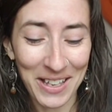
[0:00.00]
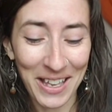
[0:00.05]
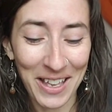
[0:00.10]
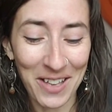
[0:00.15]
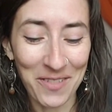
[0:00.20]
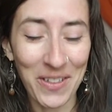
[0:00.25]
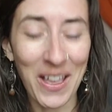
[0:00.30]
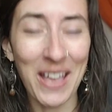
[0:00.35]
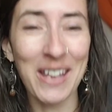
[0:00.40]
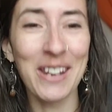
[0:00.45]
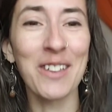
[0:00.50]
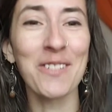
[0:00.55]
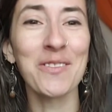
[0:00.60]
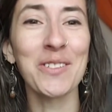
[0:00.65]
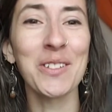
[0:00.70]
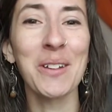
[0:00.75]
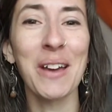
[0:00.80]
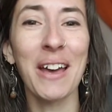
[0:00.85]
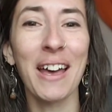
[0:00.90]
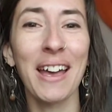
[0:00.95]
If any of
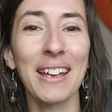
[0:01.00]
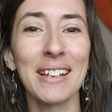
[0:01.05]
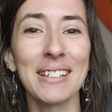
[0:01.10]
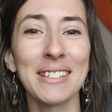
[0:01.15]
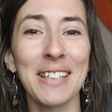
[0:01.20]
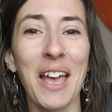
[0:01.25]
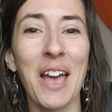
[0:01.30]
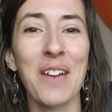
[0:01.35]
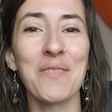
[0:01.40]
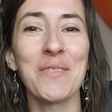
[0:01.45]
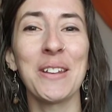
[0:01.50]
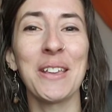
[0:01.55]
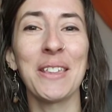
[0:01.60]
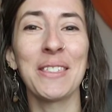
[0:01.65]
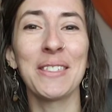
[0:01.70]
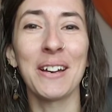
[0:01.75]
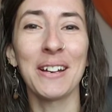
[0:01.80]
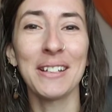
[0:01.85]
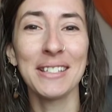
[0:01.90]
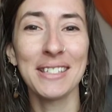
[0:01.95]
you guys have any
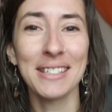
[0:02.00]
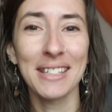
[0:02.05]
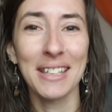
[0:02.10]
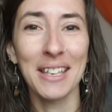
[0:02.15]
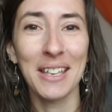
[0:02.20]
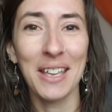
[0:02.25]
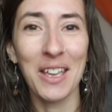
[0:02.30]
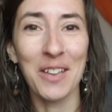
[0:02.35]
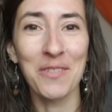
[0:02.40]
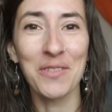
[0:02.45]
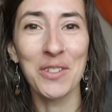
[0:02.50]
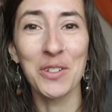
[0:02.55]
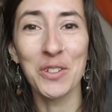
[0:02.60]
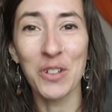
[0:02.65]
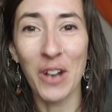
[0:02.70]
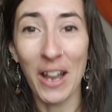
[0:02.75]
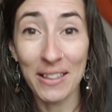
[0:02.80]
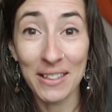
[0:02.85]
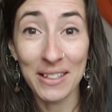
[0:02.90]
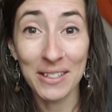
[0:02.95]
thoughts, if you
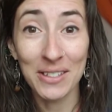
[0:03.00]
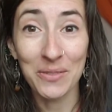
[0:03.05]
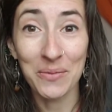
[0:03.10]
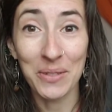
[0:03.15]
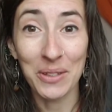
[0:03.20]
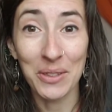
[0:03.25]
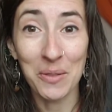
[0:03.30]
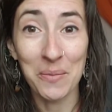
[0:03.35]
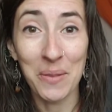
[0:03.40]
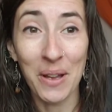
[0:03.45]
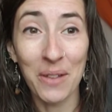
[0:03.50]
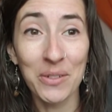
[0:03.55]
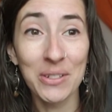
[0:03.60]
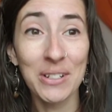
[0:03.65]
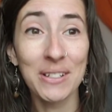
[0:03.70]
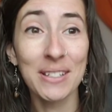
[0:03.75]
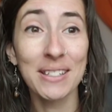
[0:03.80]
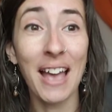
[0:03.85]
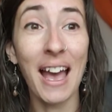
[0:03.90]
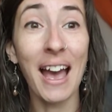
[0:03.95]
try this with your
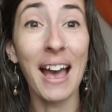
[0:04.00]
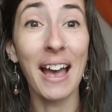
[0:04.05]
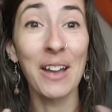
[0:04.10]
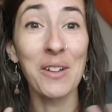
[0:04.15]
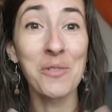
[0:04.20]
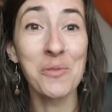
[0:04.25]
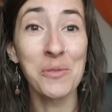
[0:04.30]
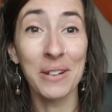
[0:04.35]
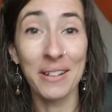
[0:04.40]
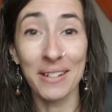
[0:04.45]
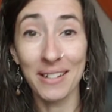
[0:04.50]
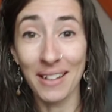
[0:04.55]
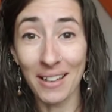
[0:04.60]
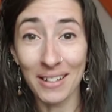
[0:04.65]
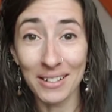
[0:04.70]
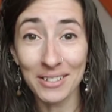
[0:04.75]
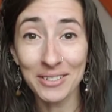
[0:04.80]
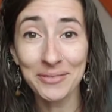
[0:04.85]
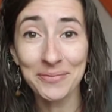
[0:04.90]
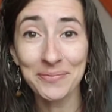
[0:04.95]
beverages, I want to
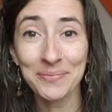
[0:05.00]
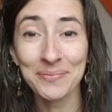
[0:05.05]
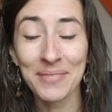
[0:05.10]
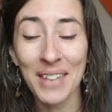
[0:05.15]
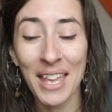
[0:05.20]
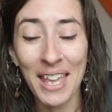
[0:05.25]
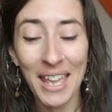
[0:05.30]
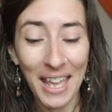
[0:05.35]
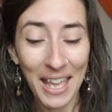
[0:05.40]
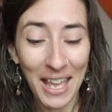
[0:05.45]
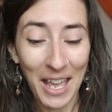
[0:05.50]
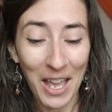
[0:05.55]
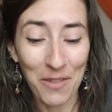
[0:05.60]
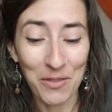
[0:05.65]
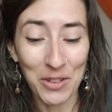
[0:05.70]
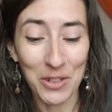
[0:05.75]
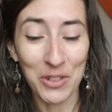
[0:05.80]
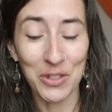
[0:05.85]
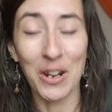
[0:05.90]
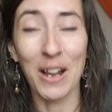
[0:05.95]
know.
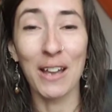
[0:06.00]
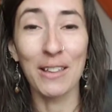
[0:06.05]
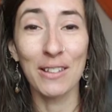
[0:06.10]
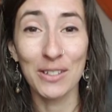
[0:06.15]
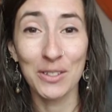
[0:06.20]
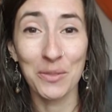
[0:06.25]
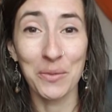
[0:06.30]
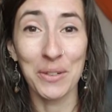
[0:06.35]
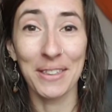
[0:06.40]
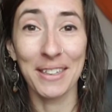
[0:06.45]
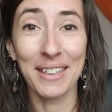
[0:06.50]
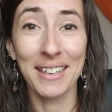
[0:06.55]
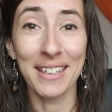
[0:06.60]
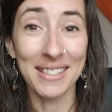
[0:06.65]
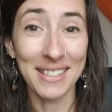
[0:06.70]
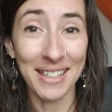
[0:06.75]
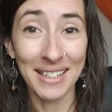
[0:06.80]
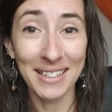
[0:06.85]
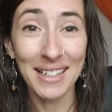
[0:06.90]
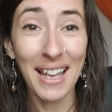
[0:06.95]
If you try this with
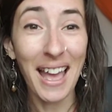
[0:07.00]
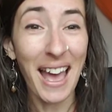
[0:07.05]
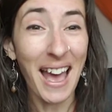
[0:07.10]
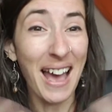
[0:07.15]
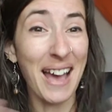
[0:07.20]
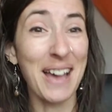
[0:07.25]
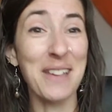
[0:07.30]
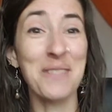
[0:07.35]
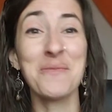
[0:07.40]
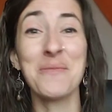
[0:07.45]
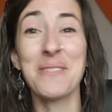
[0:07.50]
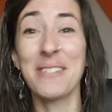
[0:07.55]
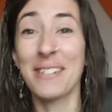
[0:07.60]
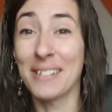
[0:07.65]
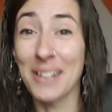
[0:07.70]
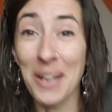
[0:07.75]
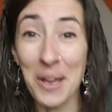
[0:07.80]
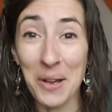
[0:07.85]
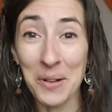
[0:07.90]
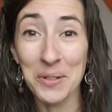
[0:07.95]
kissing, I want to
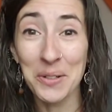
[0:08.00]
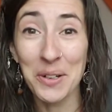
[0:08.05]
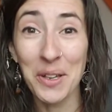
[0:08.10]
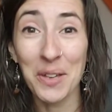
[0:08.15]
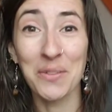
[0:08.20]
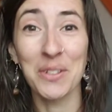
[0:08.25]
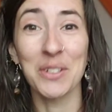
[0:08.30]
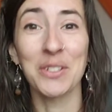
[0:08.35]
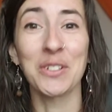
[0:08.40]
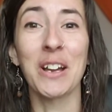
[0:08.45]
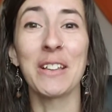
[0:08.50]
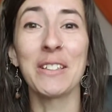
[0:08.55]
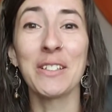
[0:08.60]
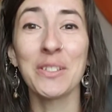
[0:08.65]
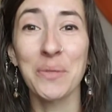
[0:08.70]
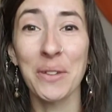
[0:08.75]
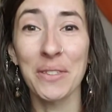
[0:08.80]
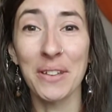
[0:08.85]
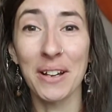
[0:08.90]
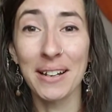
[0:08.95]
know. If you try
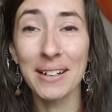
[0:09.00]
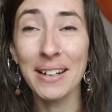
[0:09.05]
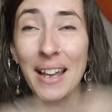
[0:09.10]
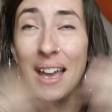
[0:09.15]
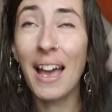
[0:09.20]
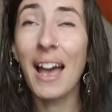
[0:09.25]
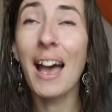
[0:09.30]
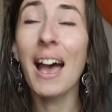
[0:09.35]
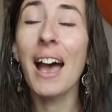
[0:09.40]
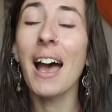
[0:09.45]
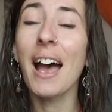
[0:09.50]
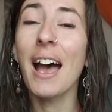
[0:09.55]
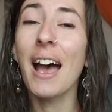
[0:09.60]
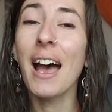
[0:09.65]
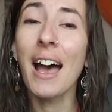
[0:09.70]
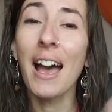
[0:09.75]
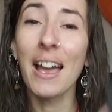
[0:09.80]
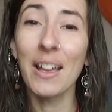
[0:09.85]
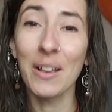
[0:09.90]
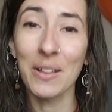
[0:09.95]
this with art,
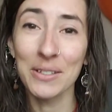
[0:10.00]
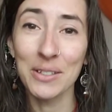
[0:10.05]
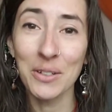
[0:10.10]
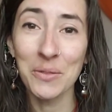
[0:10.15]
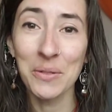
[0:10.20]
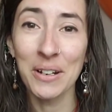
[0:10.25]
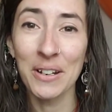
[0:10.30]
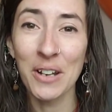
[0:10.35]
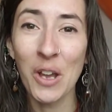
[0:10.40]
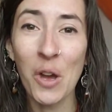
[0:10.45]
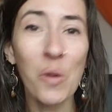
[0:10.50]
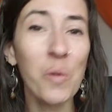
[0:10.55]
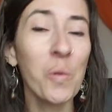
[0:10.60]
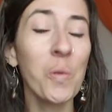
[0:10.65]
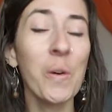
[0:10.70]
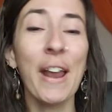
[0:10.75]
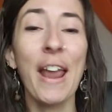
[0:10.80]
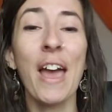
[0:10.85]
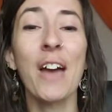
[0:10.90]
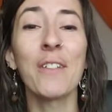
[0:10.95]
I also want to know.
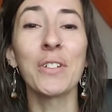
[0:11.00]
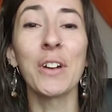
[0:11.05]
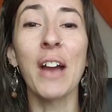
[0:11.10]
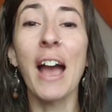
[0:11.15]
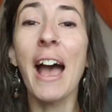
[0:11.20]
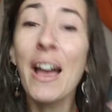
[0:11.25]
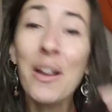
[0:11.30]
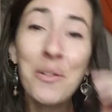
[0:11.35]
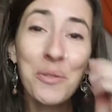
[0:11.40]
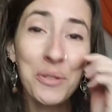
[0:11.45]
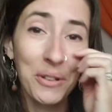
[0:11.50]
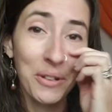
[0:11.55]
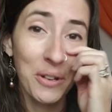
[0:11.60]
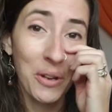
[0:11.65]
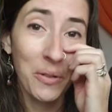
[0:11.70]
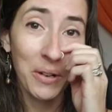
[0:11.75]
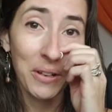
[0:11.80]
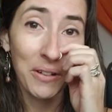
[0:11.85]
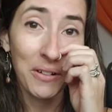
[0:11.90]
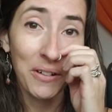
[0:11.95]
Whatever. I want to
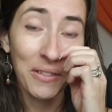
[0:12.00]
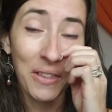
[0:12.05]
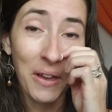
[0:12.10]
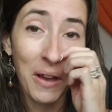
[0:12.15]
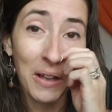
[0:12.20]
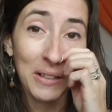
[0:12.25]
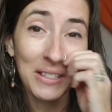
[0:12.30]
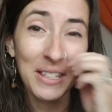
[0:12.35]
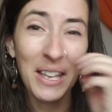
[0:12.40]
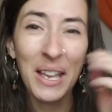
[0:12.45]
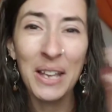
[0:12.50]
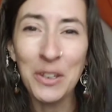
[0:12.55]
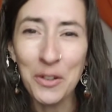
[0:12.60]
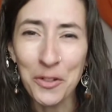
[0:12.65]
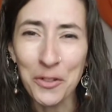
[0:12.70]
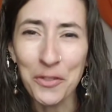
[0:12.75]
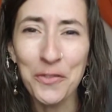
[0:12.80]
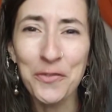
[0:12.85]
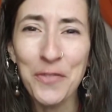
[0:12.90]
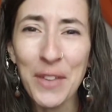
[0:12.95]
know what your thoughts and
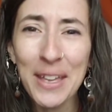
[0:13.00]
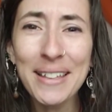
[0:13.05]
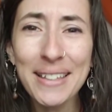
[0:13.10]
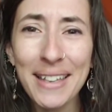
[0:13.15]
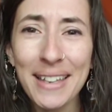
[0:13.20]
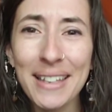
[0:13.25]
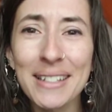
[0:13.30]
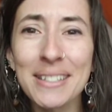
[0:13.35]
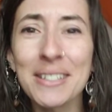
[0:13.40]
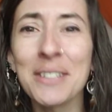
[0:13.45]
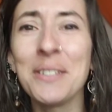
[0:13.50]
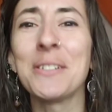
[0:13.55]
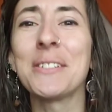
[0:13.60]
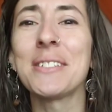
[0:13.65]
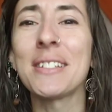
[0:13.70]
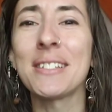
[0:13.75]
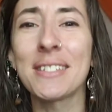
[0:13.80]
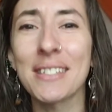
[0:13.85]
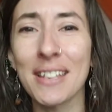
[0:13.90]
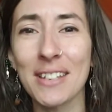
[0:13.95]
your feelings and your
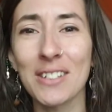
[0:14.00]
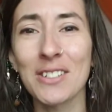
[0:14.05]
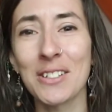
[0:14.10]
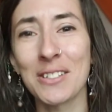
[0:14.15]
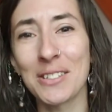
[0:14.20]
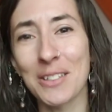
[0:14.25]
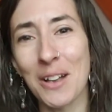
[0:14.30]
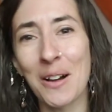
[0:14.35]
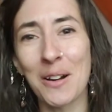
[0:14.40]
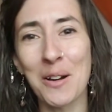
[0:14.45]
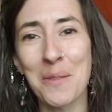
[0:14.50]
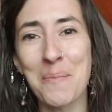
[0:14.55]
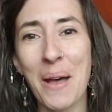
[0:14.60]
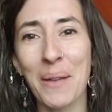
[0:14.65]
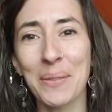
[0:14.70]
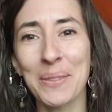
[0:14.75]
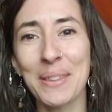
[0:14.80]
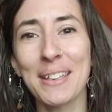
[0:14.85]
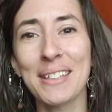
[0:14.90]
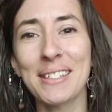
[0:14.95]
sensations are
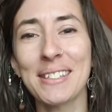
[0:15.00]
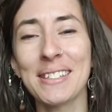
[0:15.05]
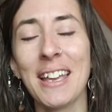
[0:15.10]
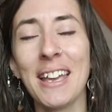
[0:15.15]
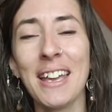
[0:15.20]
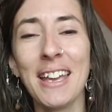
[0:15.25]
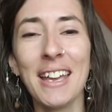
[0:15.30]
about this.